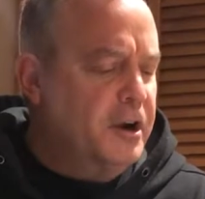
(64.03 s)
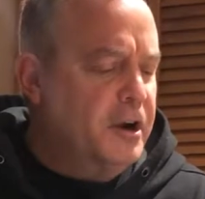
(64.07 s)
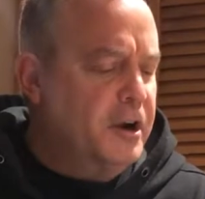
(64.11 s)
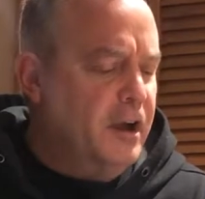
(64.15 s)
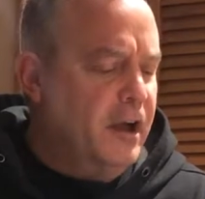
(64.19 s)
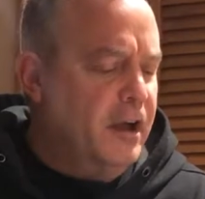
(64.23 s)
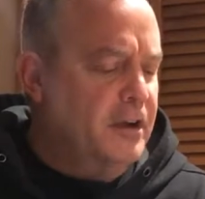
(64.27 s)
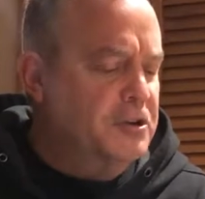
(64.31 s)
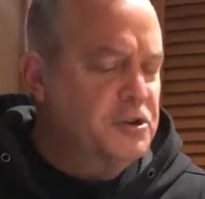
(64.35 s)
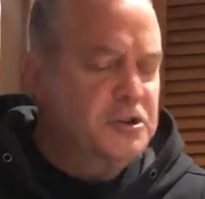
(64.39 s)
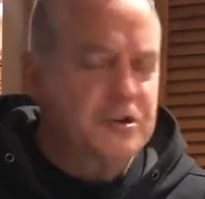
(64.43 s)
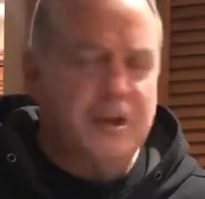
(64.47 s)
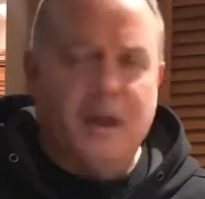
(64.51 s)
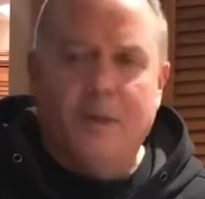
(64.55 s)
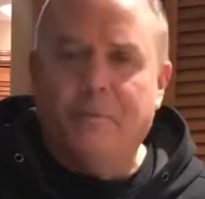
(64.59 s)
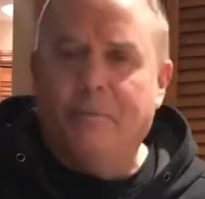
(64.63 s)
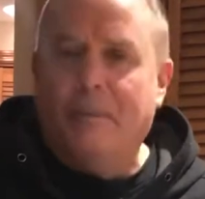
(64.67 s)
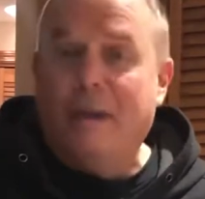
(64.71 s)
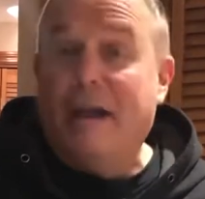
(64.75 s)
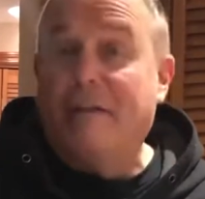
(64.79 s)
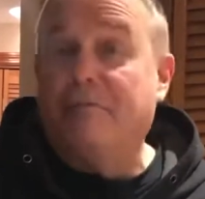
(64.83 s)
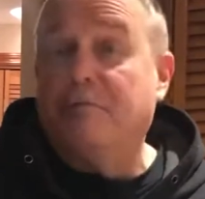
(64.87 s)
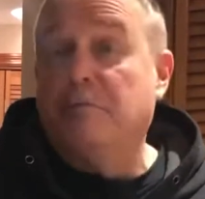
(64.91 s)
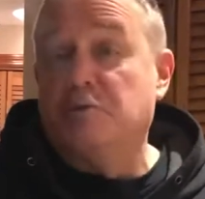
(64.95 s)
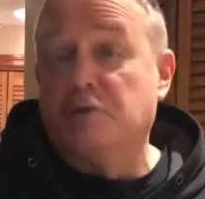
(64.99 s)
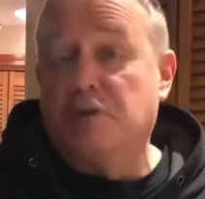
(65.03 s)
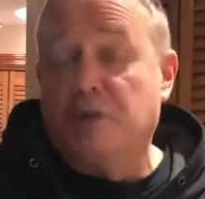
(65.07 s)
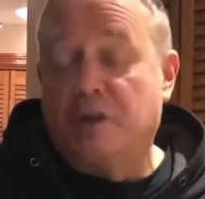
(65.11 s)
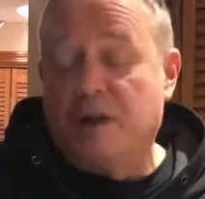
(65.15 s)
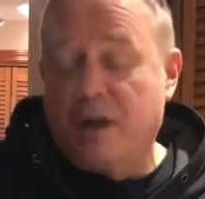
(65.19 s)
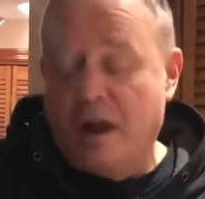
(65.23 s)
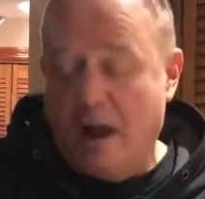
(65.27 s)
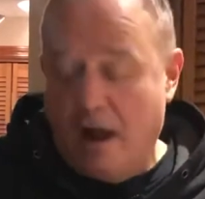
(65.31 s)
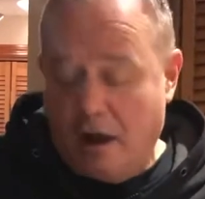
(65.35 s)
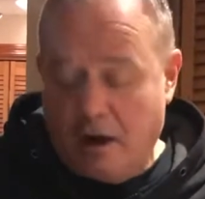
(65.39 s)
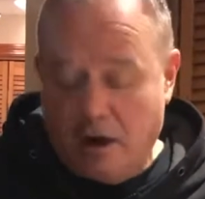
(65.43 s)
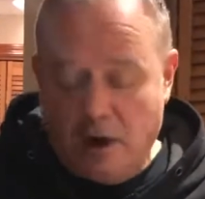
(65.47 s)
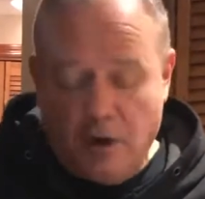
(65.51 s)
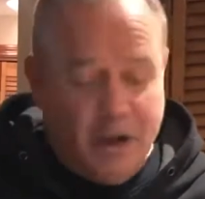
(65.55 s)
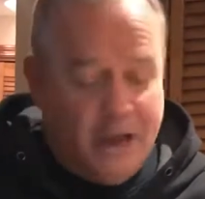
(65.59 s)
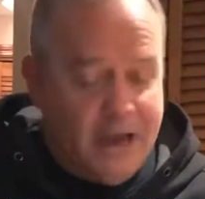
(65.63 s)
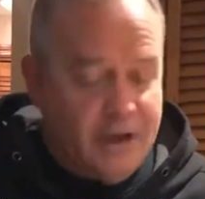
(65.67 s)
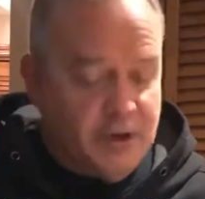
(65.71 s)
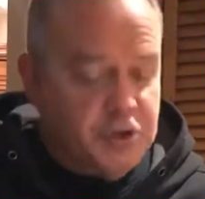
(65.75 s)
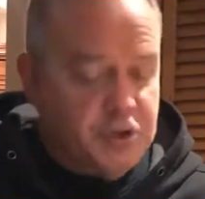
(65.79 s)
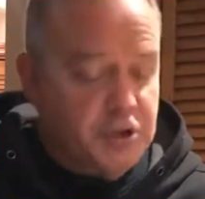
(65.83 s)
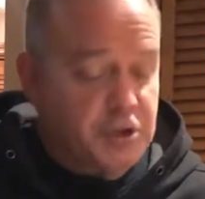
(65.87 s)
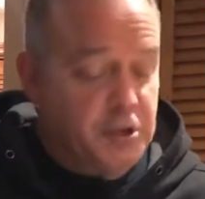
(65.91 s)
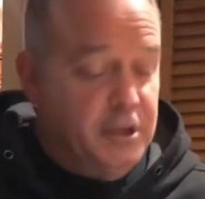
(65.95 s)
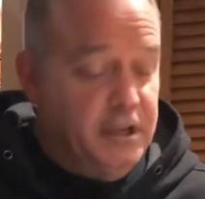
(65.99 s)
I just got back from Chicago,
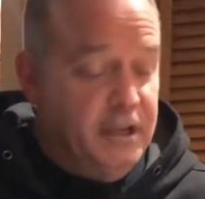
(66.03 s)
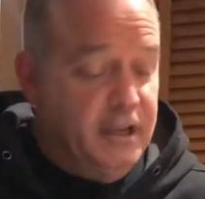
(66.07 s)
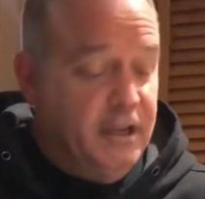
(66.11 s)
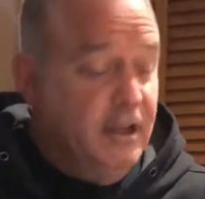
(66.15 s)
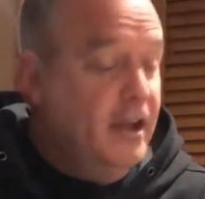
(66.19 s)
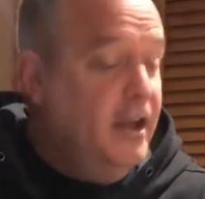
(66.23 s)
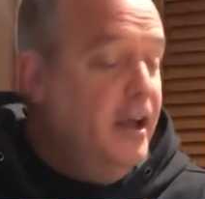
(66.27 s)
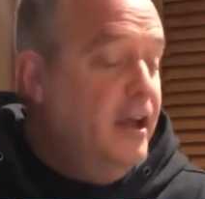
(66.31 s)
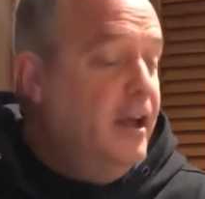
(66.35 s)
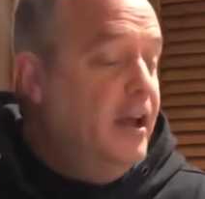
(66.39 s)
actually.